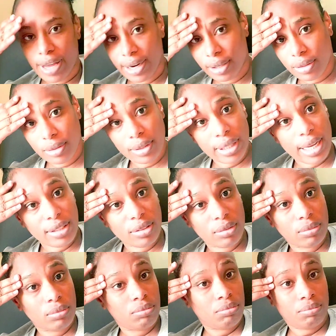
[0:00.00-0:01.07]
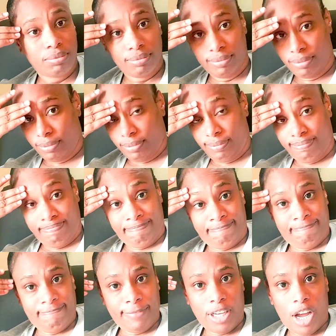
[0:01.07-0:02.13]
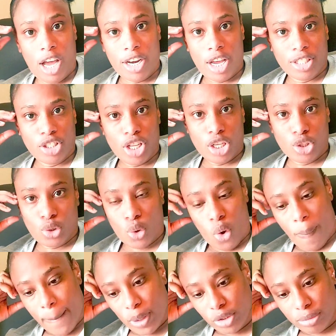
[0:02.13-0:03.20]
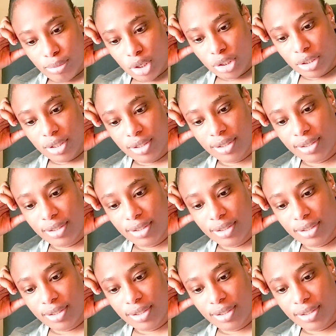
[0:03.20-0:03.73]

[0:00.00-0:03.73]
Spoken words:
and then others not so much, but